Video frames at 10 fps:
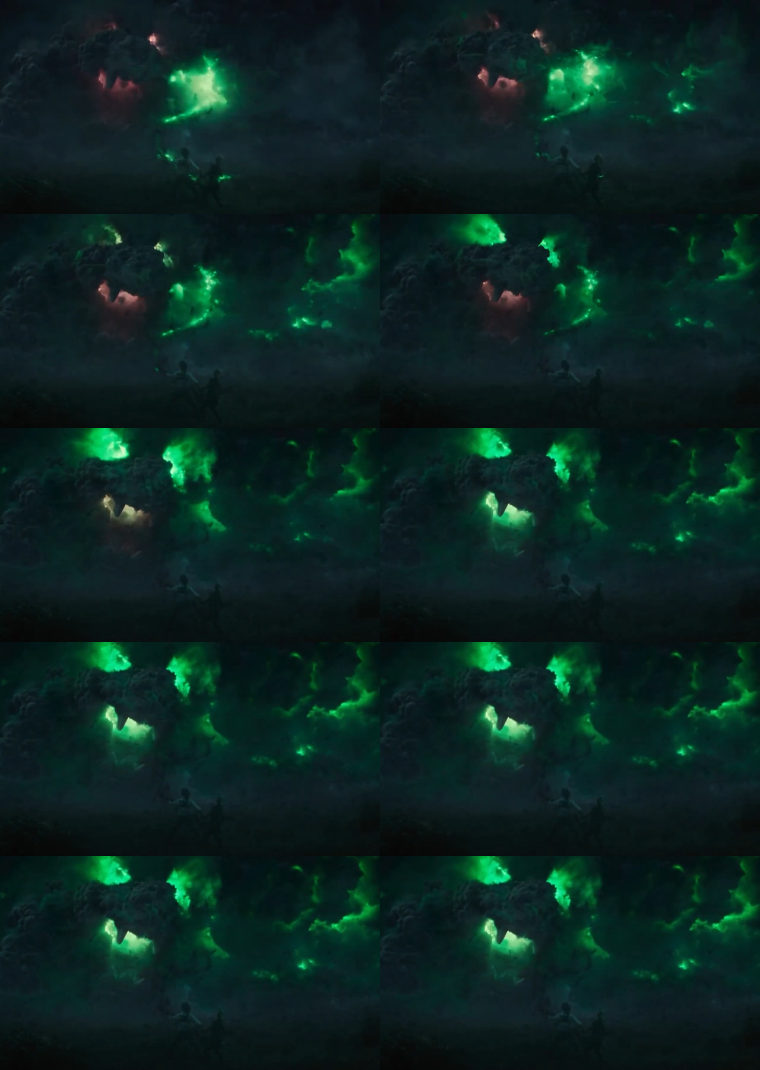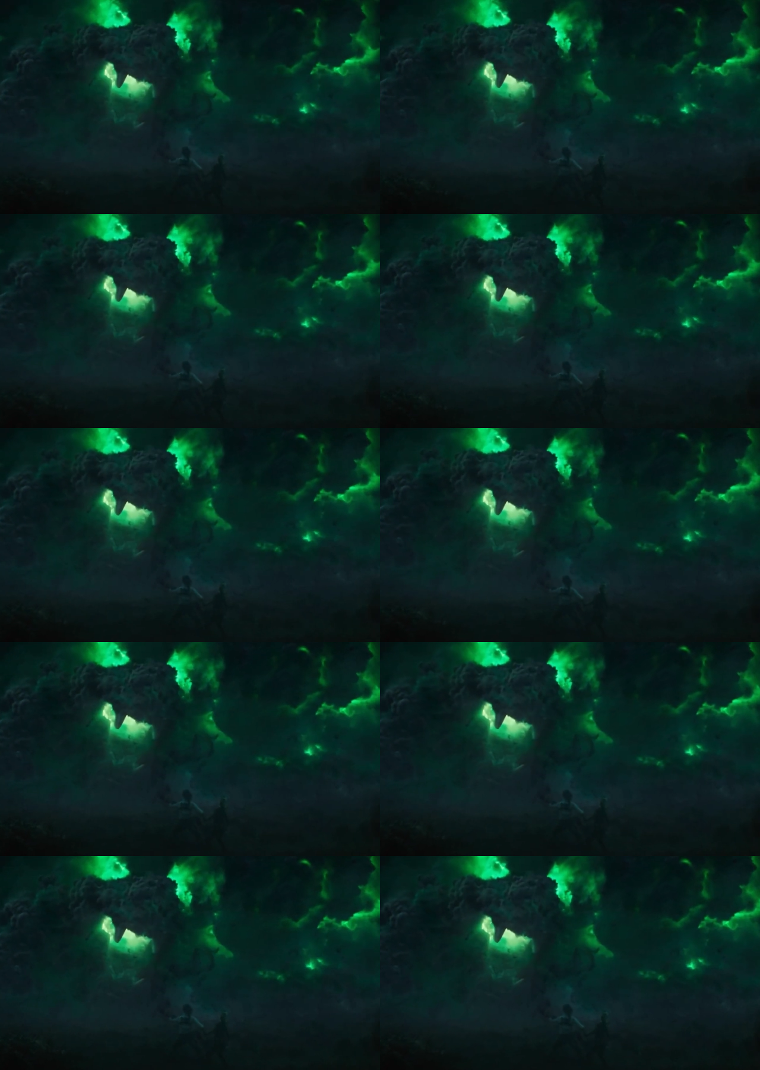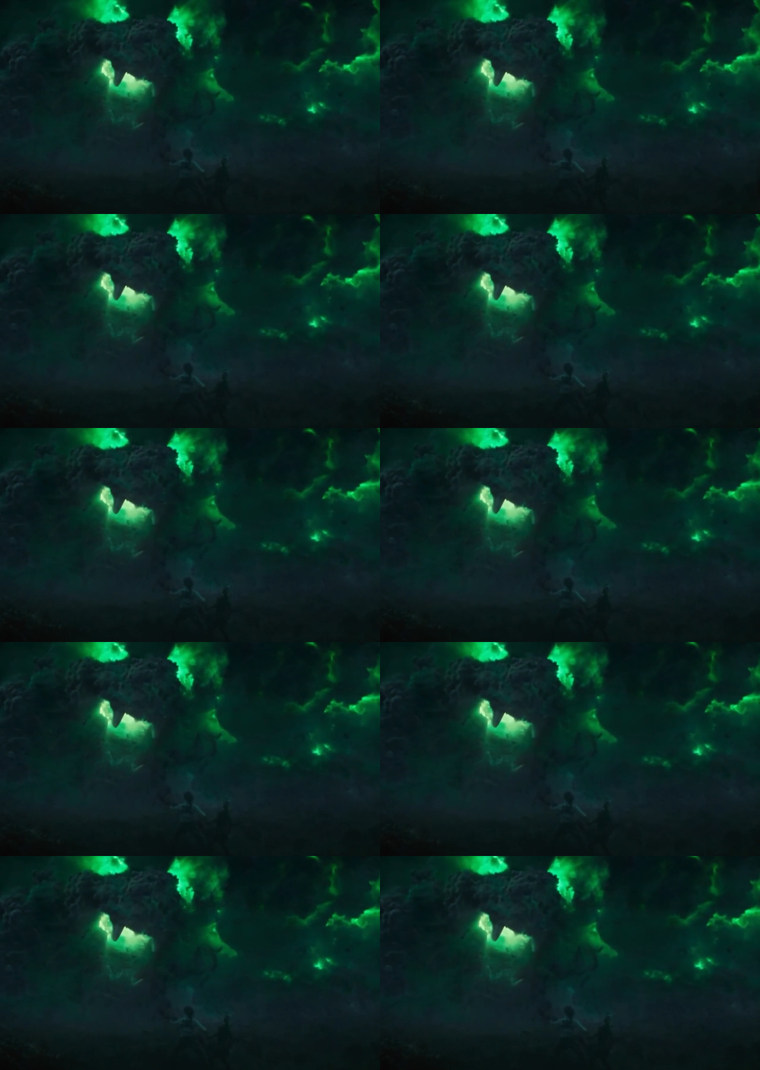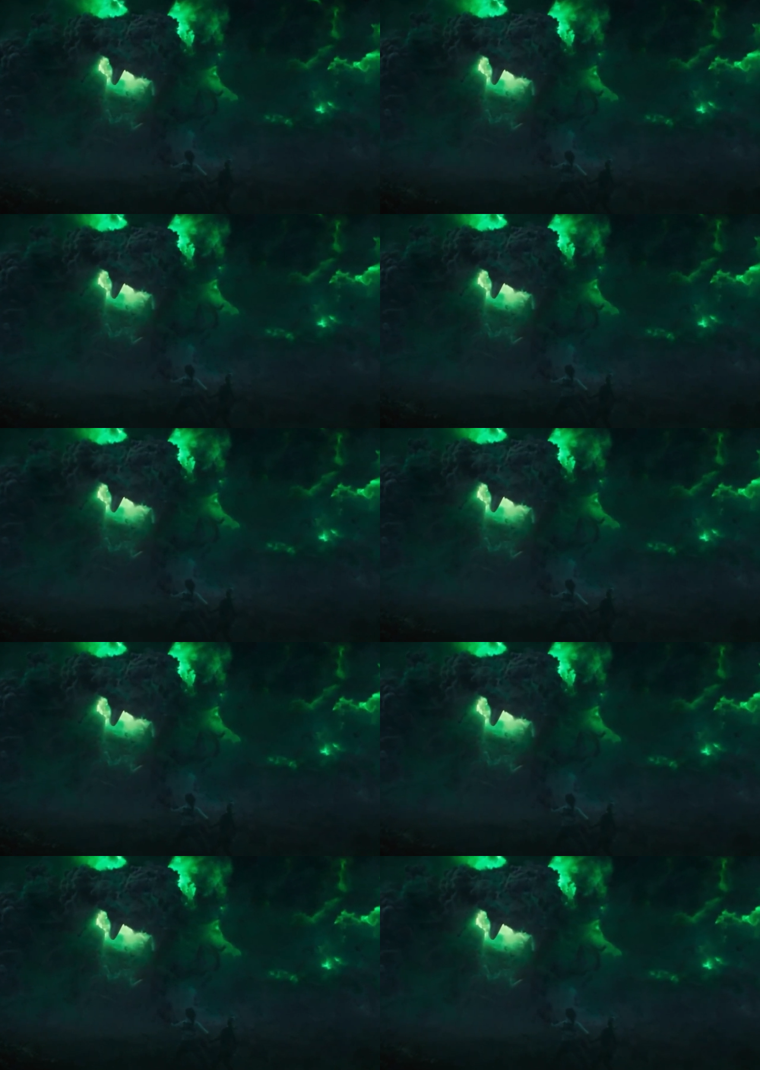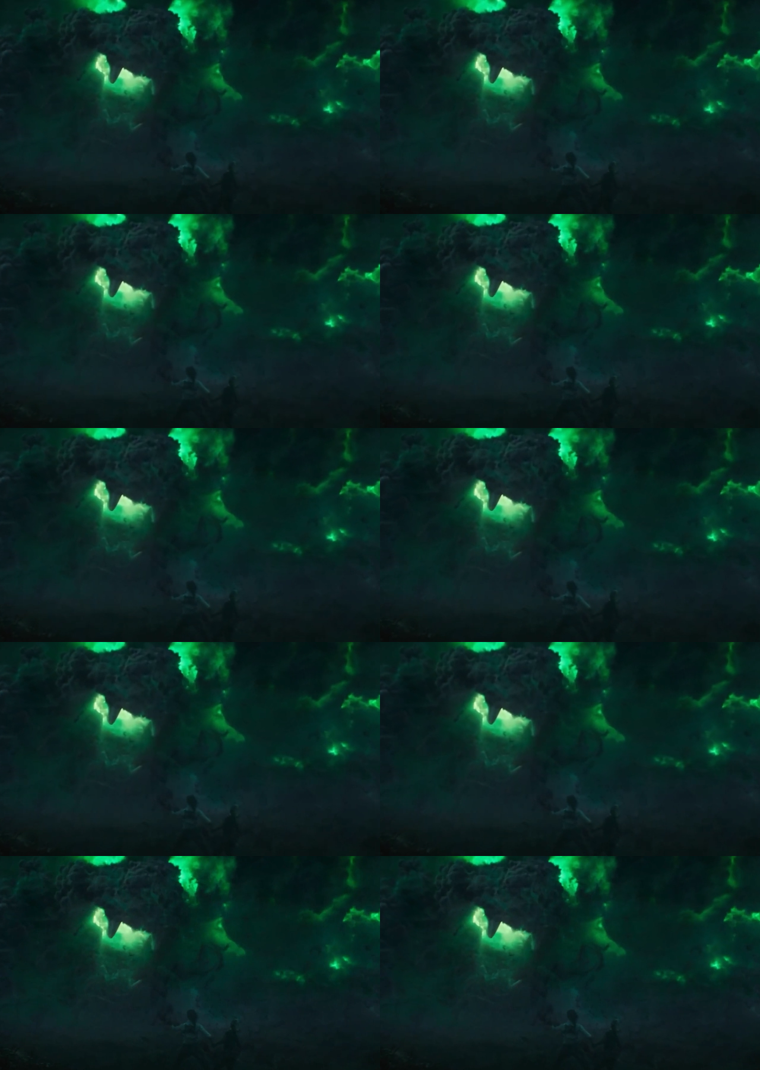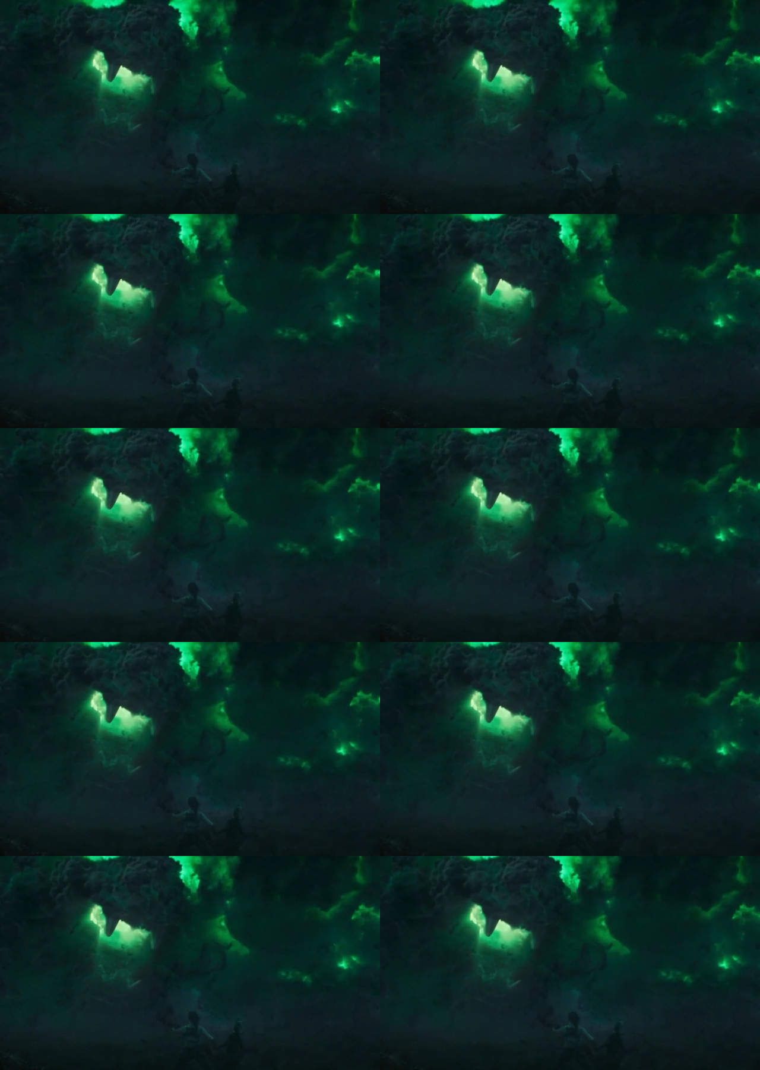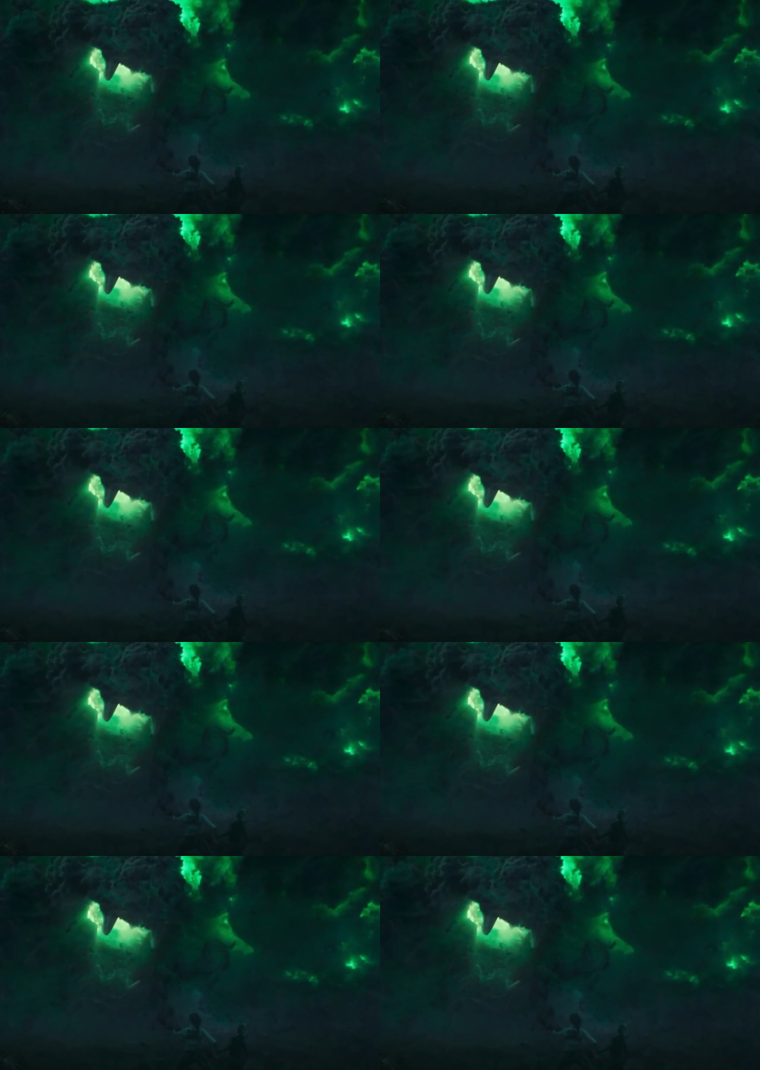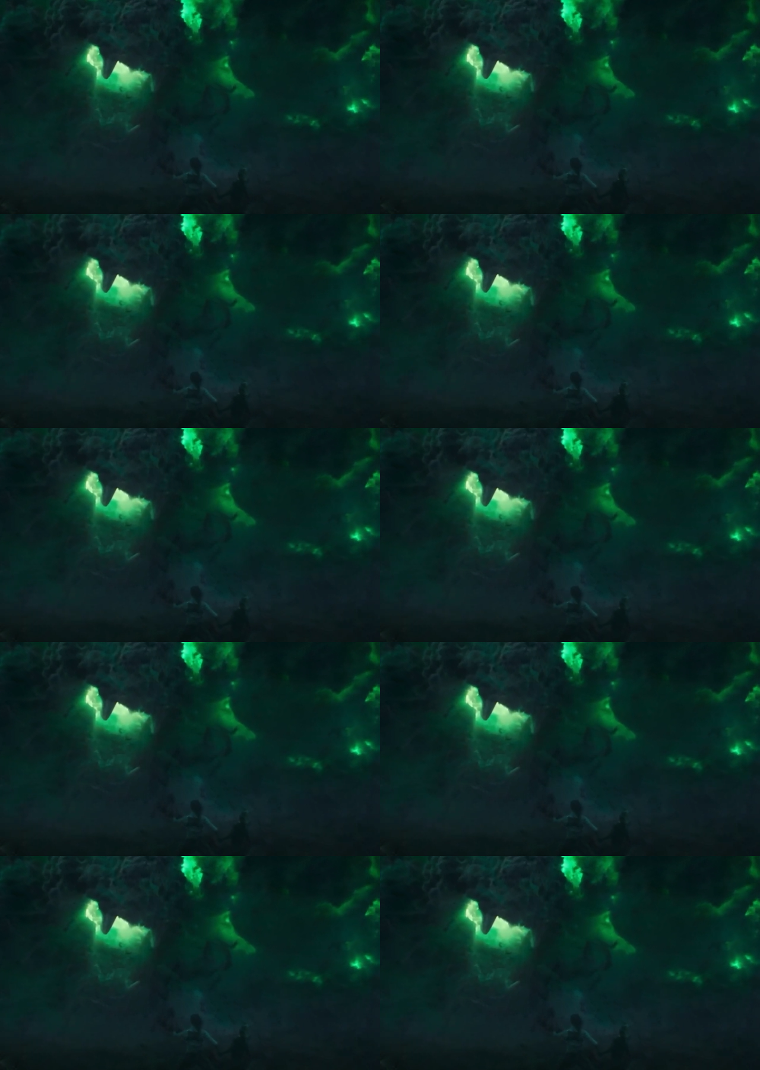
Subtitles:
Nobody's mouth can be seen.